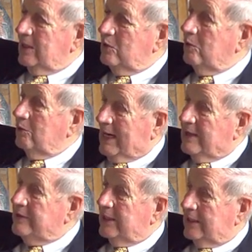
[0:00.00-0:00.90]
who were
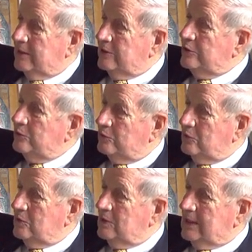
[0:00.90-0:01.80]
around then knew
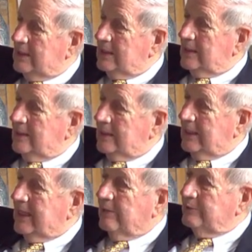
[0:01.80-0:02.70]

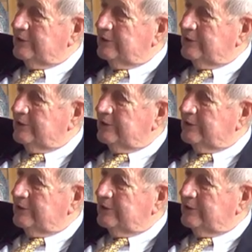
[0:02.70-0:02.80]
that that